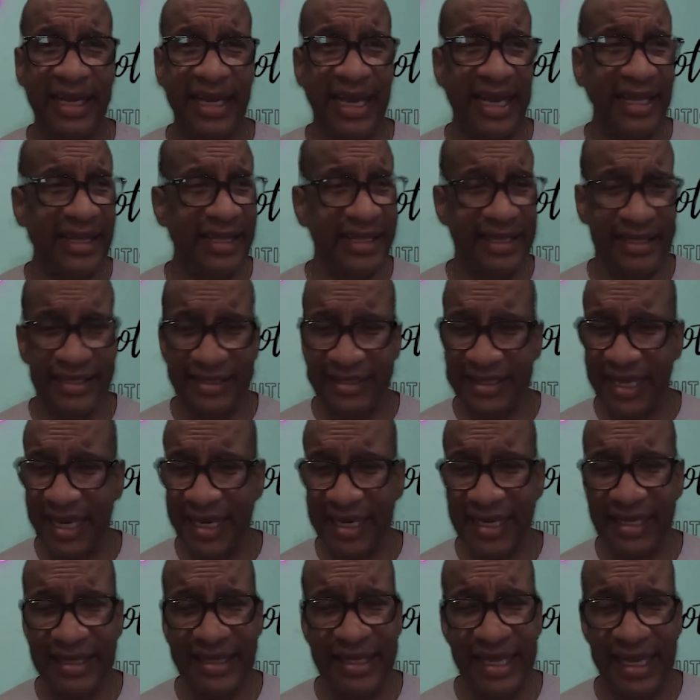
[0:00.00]
And then the
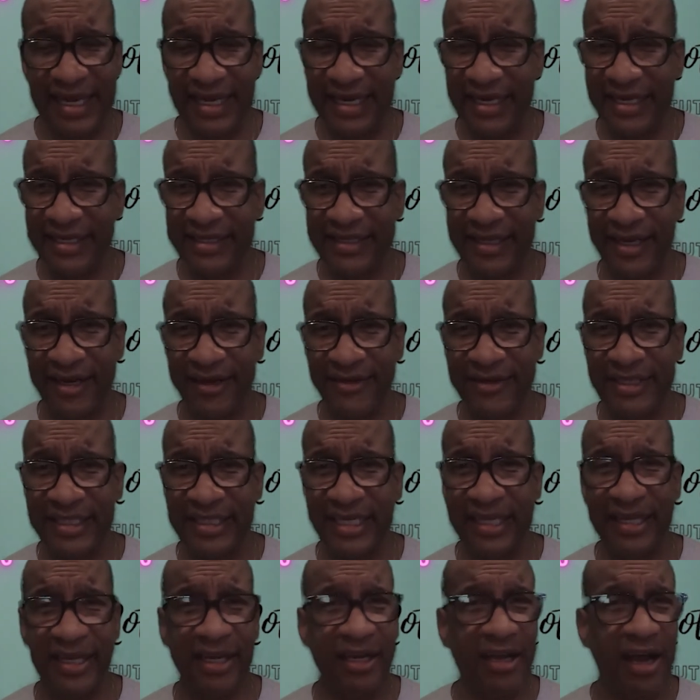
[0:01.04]
second thing is, I always
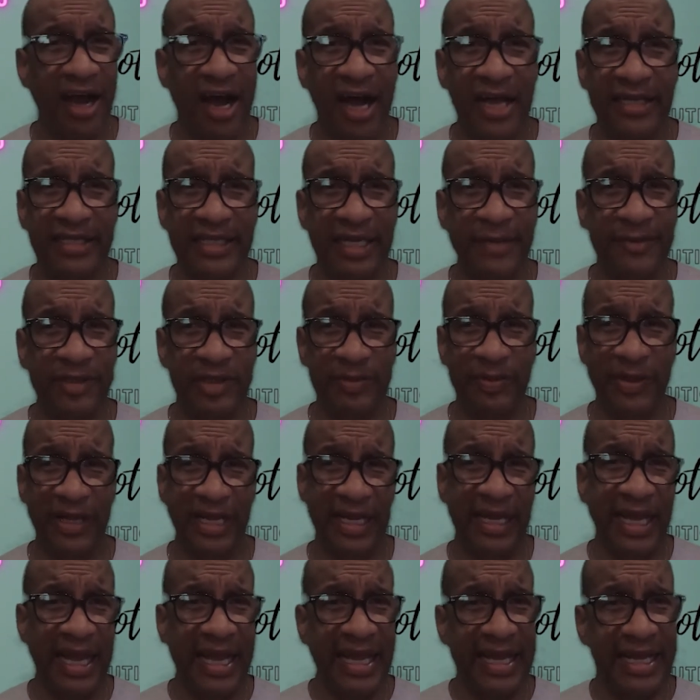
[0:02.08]
say the cost comes play.
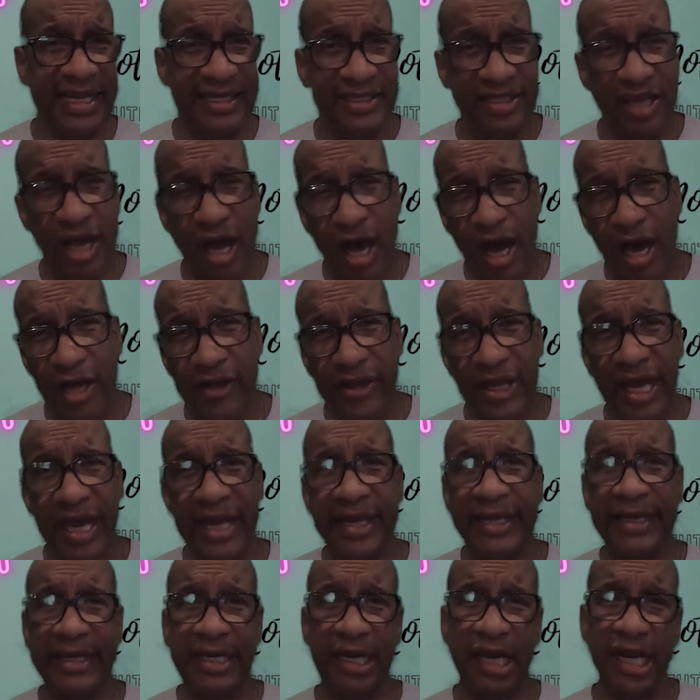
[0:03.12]
Is
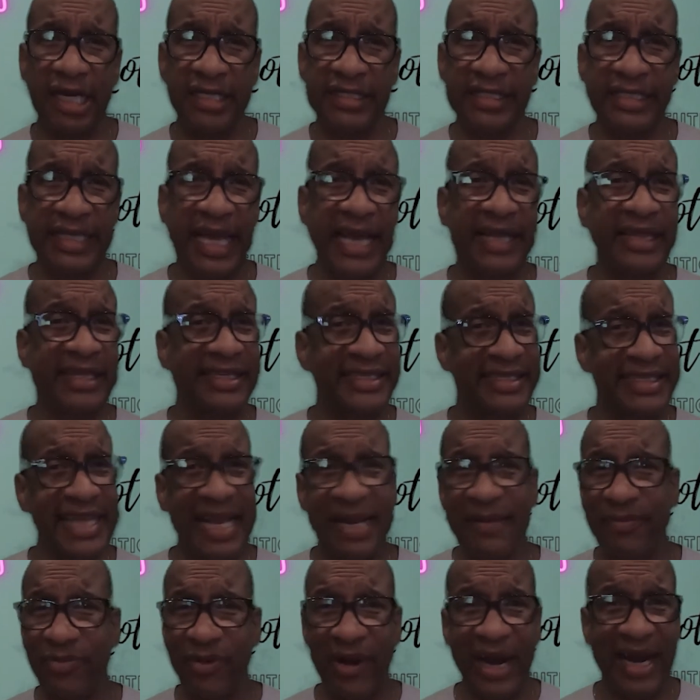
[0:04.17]
online and on-site the
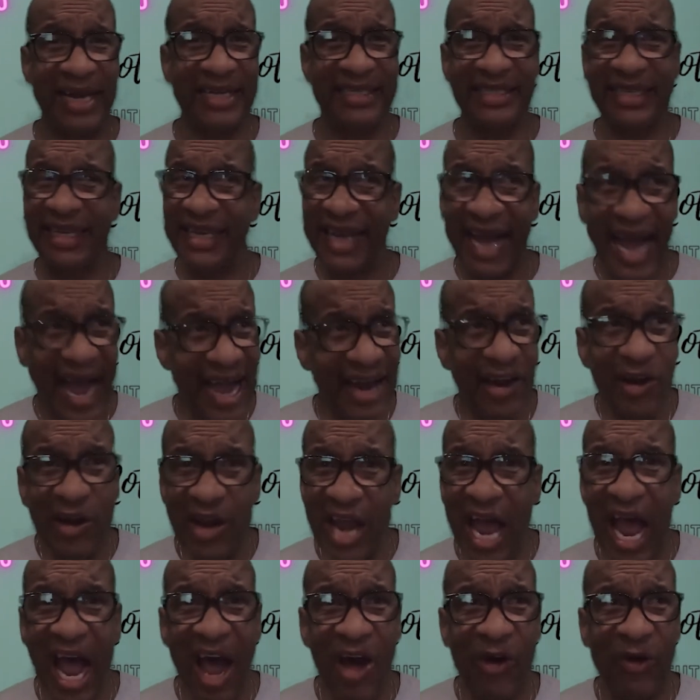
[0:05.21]
same price? I don't
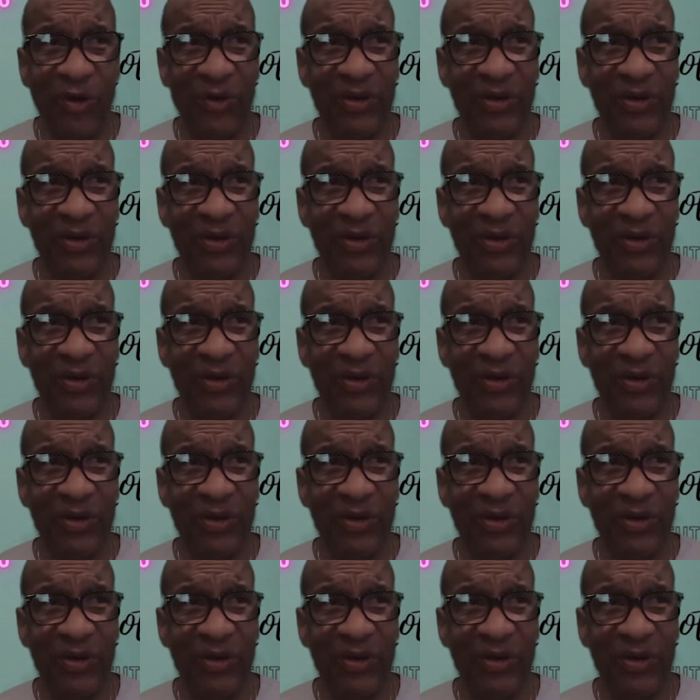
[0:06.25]
know.